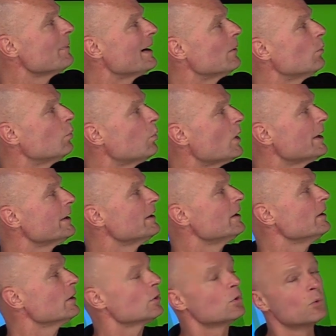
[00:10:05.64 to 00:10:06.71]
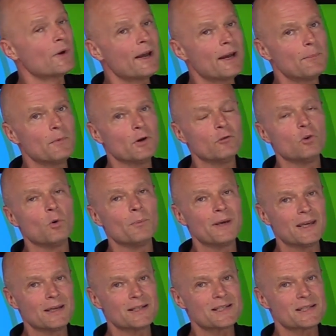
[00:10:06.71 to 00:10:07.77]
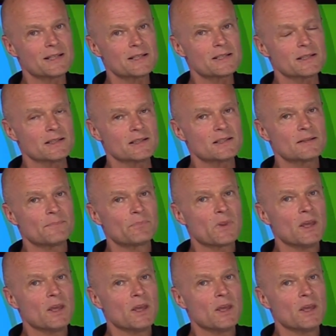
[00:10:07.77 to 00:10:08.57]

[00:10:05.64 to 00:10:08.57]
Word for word: about one gram of omega-6s.